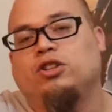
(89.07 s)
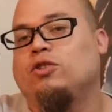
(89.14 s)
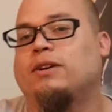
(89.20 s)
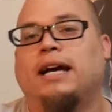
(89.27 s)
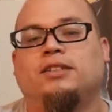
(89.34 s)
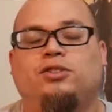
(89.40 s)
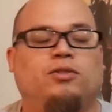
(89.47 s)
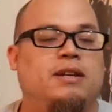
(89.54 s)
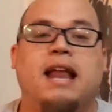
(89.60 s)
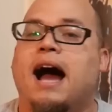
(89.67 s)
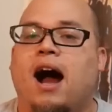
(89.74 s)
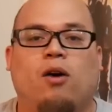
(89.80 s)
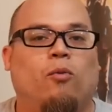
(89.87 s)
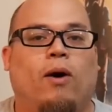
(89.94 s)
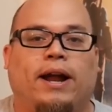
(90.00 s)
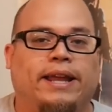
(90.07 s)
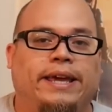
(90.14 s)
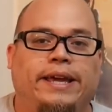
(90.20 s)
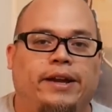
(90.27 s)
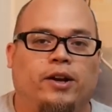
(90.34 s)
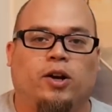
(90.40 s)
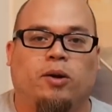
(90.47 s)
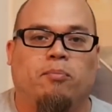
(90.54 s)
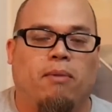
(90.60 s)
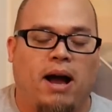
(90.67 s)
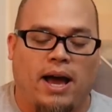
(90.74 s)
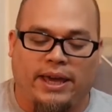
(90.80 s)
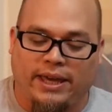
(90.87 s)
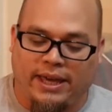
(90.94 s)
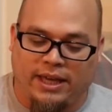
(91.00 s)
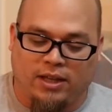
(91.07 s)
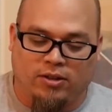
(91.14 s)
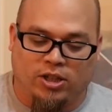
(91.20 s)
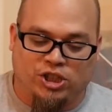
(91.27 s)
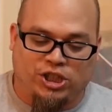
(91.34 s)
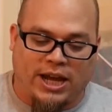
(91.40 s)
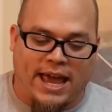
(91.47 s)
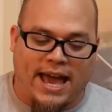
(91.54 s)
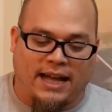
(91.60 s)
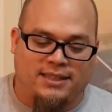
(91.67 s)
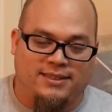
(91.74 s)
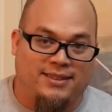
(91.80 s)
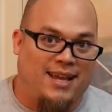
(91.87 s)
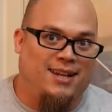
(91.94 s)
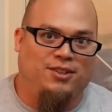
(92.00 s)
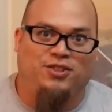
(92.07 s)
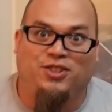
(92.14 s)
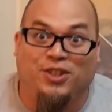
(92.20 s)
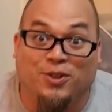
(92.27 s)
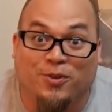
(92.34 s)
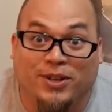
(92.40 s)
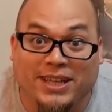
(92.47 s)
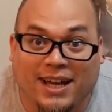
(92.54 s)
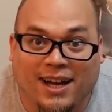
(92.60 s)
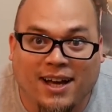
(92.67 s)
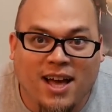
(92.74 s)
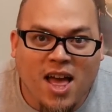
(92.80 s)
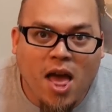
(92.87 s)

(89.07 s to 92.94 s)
You guys do not want to hear my English accent, do ya?